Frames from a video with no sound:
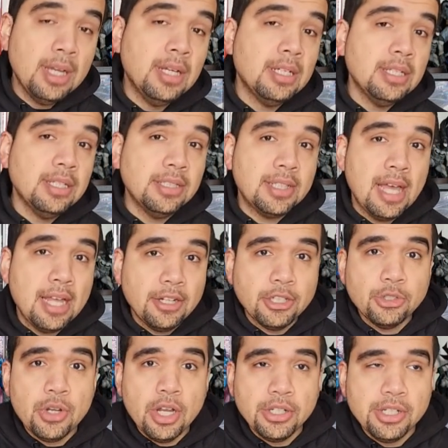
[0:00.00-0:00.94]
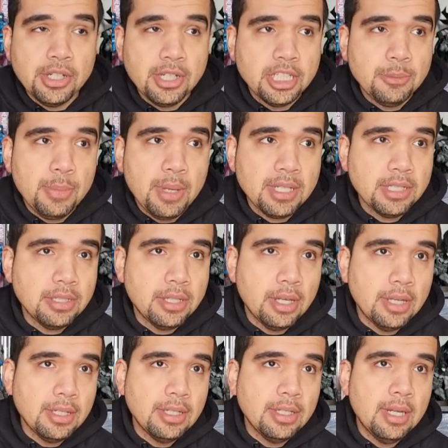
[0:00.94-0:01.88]
Static stretching is best
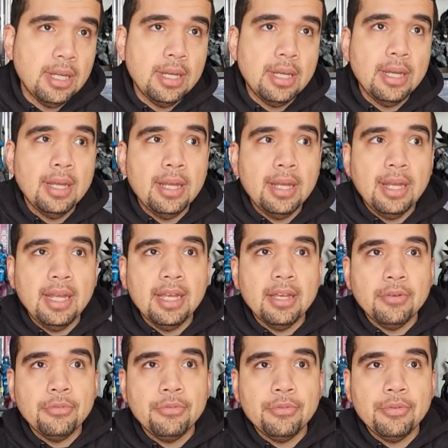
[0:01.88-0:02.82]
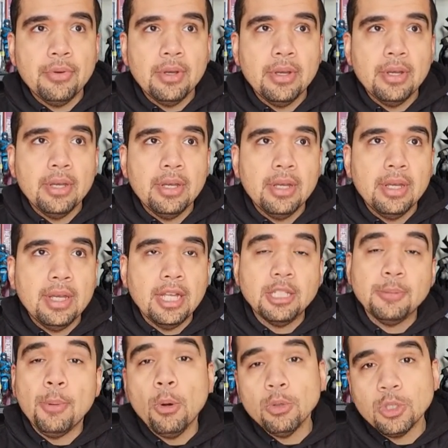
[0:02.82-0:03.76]
done if it's
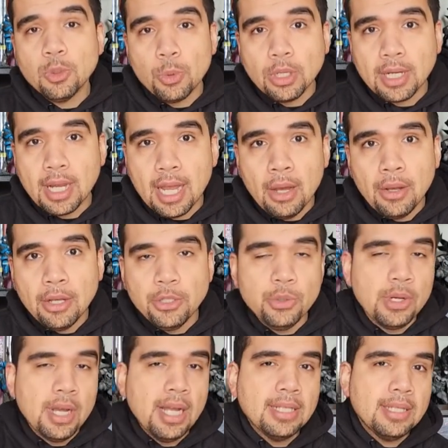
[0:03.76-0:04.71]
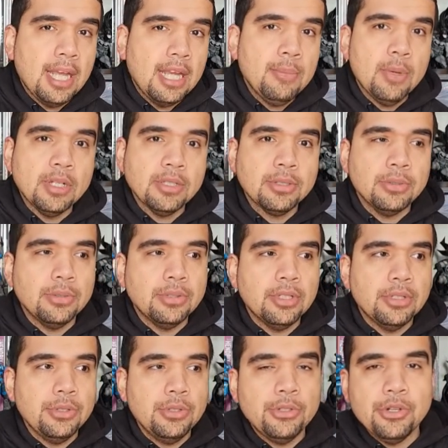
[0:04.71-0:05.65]
post-workout and you got tight muscles
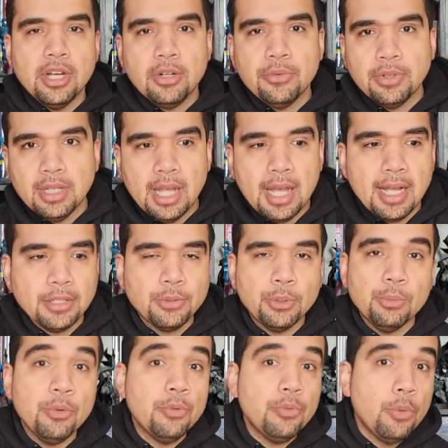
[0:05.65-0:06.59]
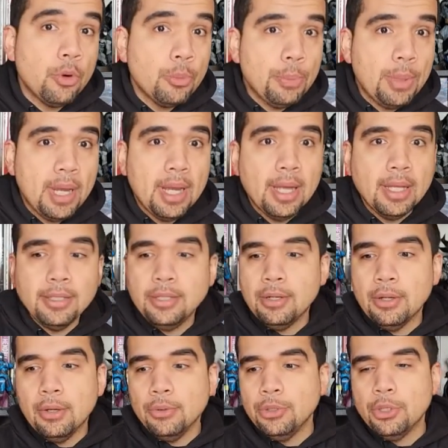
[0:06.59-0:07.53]
and you're trying to relax, or before bed, you
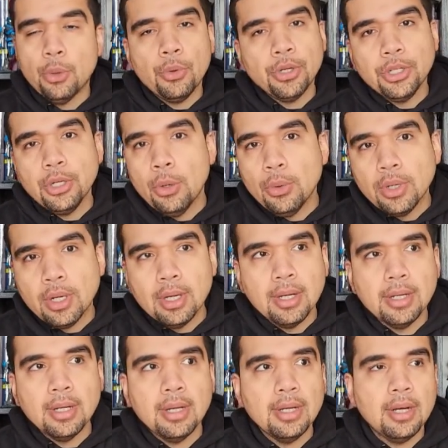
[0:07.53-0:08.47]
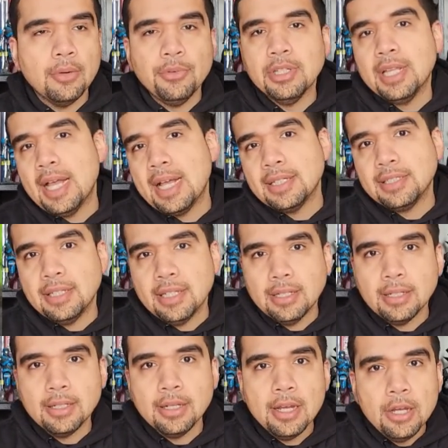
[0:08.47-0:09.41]
know, during yoga, a
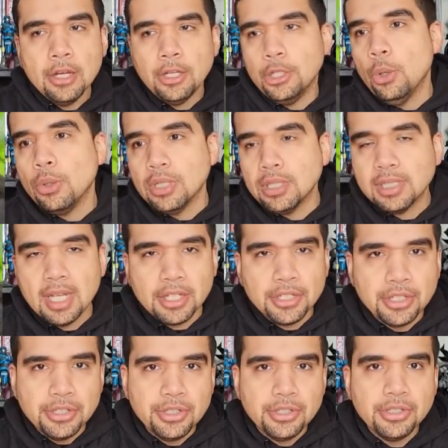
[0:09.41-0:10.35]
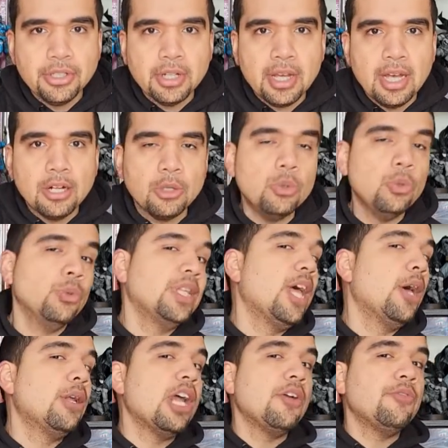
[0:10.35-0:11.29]
relaxing yoga session just to kind of cool
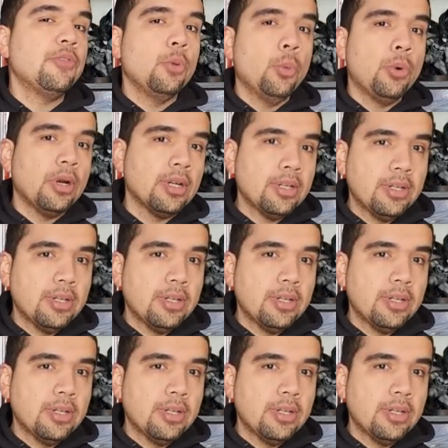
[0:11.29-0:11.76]
down after work.